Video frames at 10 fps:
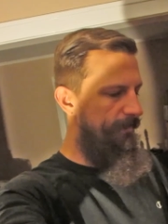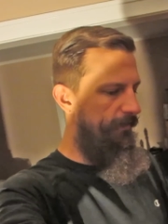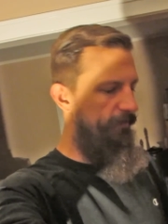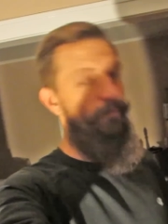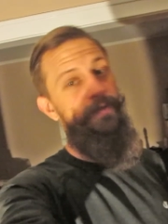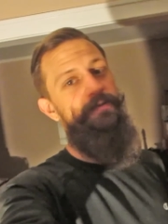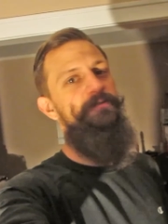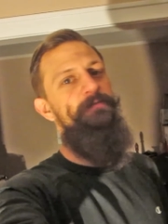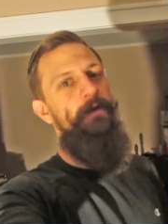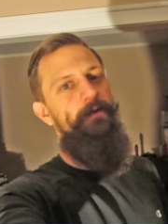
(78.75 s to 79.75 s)
we have to wait till
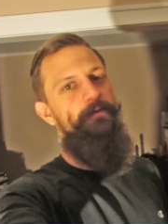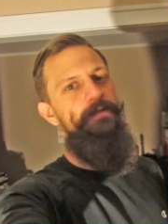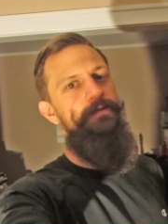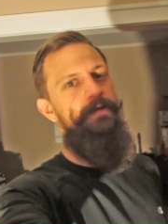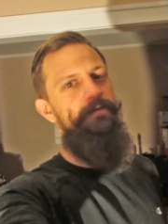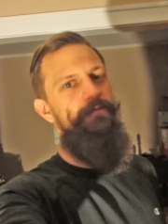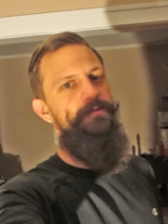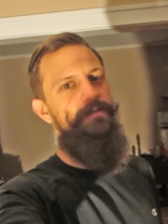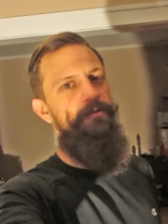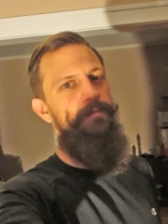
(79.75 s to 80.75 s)
tomorrow to do our
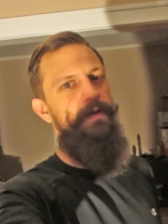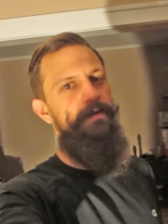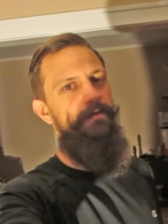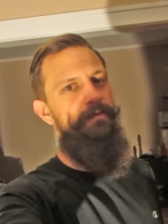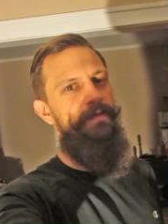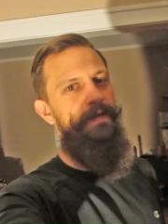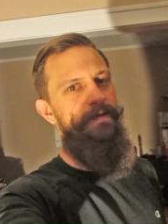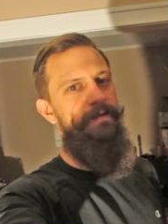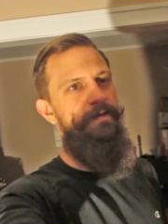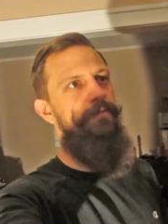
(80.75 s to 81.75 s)
first coat of
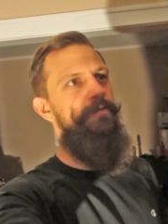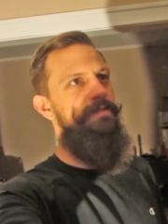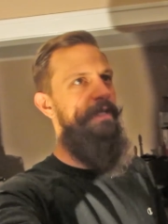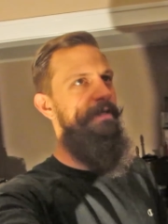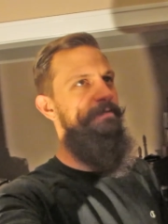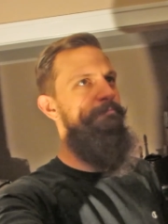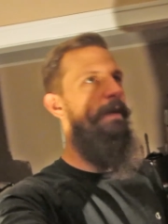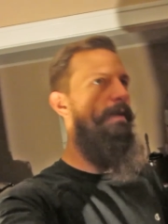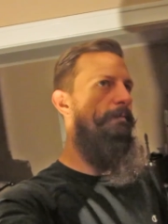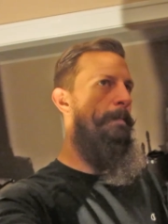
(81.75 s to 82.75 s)
polyurethane, which stinks,
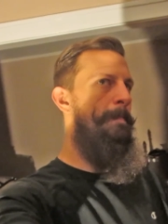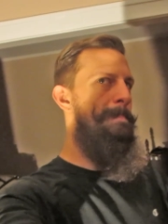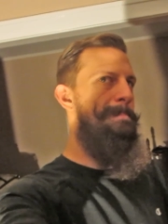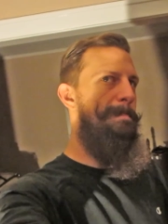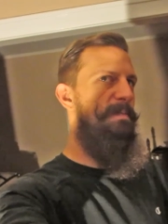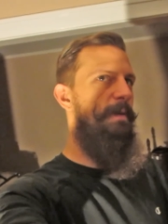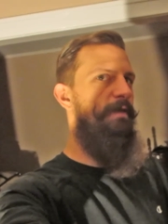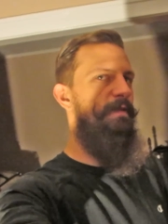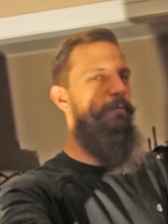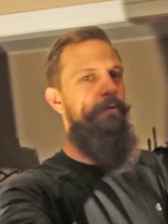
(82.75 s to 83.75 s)
but
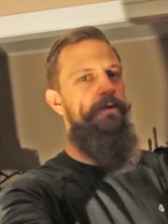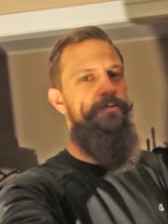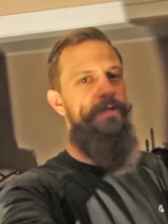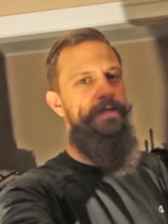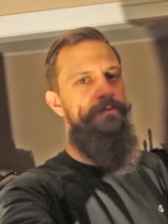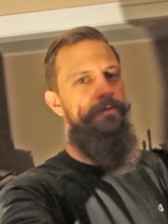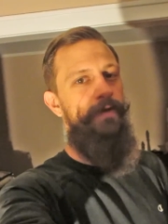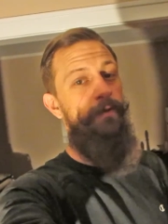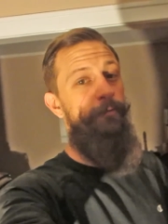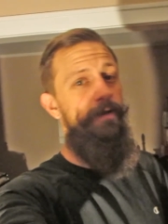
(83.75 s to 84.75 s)
I think we're gonna try to do it
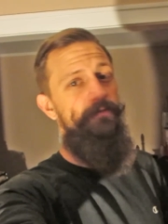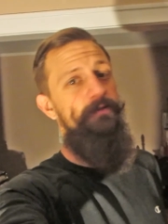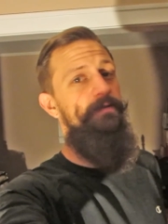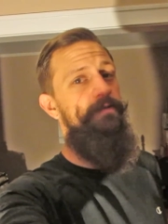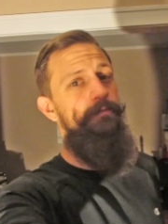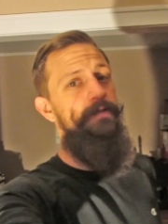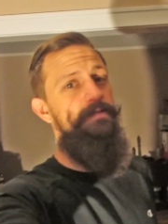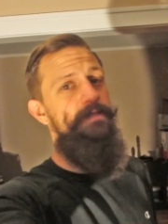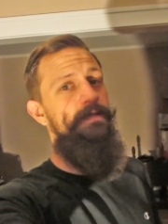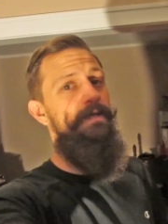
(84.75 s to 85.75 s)
right. We also
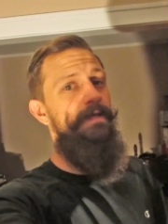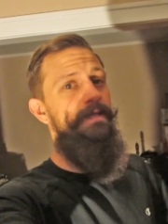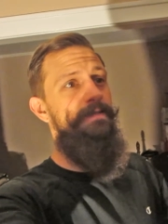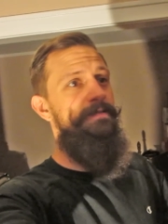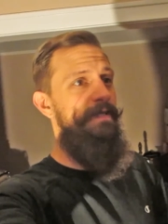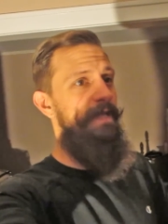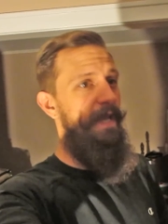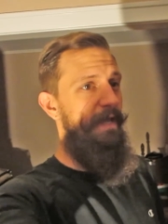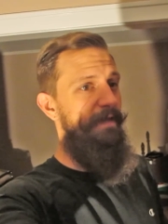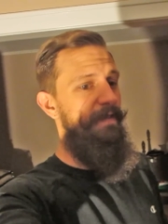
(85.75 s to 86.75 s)
determined
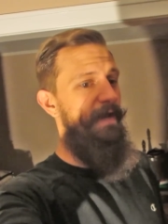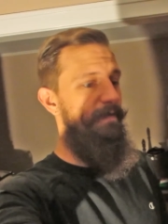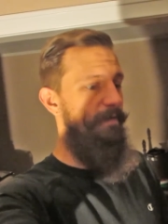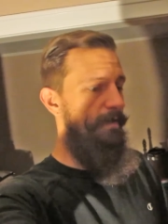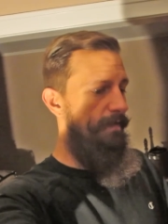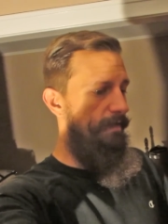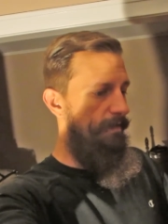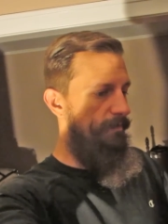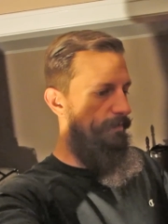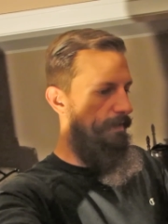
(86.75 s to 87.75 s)
today that
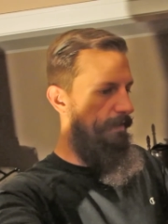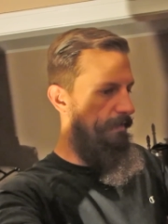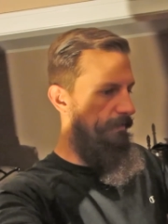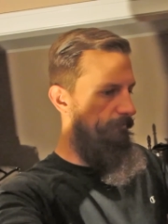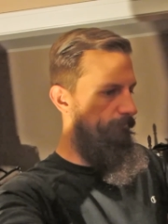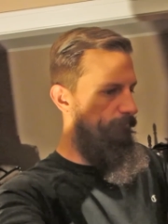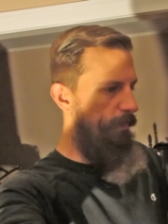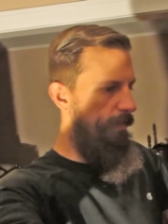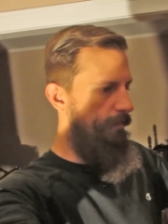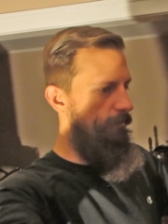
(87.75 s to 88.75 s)
the
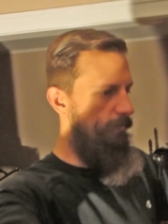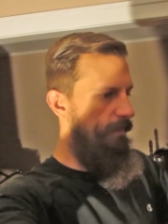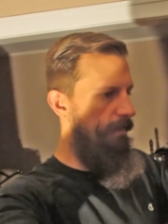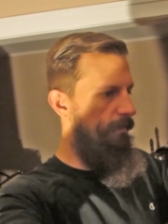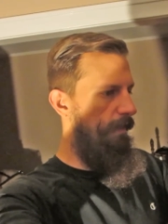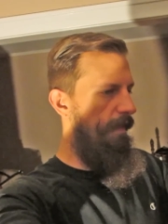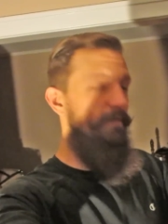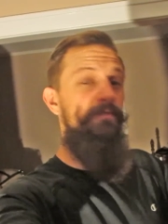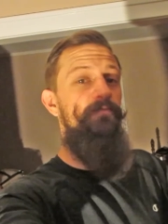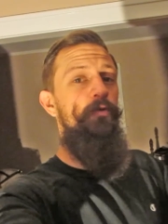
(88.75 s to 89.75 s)
polyurethane
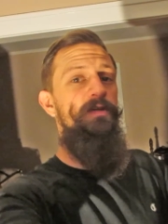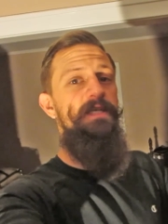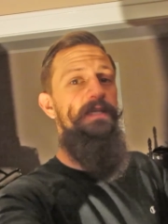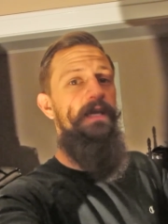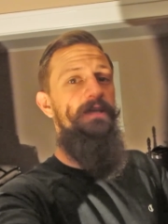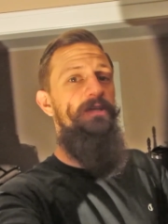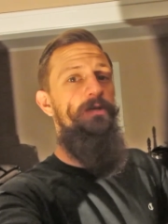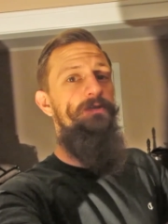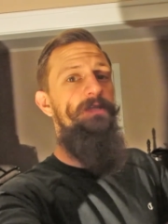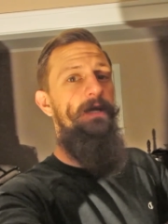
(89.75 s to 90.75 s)
has a 14 day
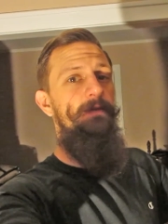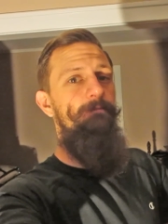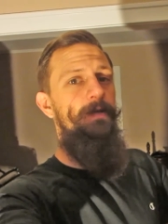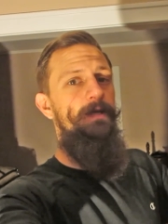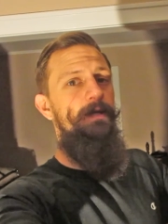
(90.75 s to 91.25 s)
cure time,